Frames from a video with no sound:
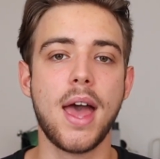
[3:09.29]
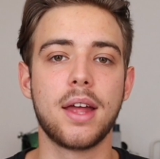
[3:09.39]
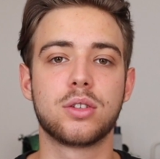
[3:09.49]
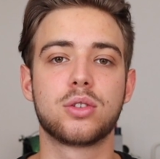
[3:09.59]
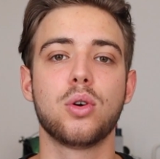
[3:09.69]

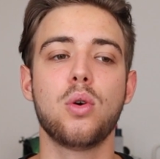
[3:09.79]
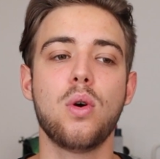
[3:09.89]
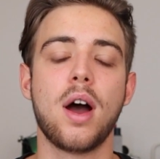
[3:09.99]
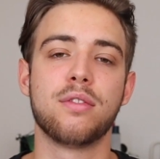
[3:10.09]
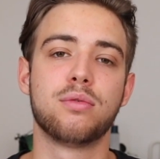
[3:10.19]
and
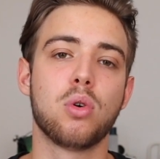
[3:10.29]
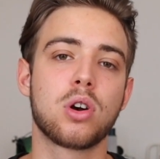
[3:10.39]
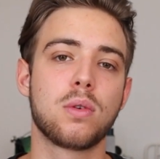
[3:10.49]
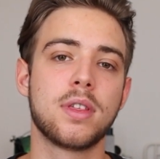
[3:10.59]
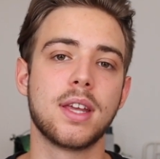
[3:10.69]
so I've
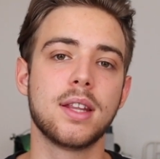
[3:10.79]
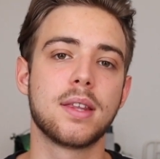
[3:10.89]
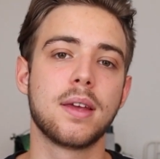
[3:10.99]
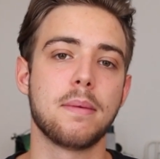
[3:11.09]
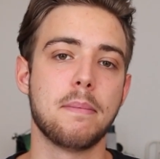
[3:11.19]
worked with
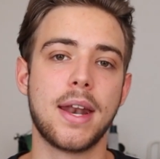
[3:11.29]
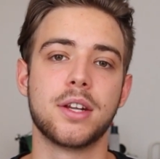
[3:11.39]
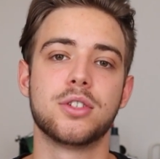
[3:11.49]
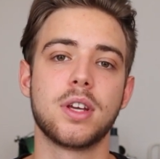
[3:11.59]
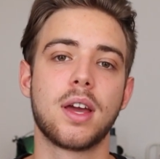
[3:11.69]
it
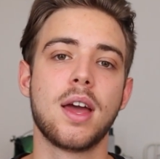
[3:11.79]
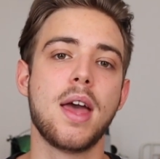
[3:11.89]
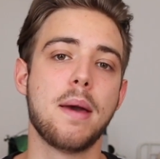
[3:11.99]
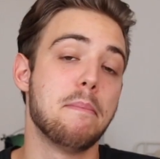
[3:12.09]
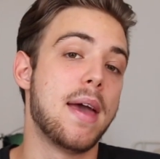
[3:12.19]
managing
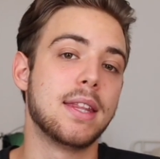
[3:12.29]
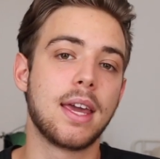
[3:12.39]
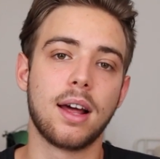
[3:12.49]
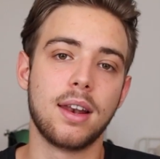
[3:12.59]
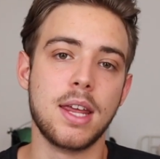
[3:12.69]

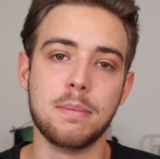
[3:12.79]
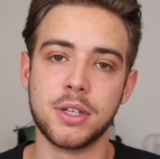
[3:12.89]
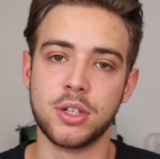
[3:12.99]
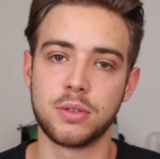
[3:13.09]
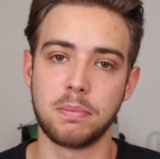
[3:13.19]
medical
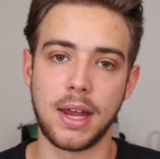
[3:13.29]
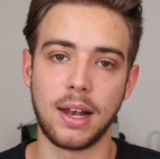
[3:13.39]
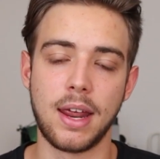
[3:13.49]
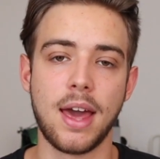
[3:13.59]
images mainly.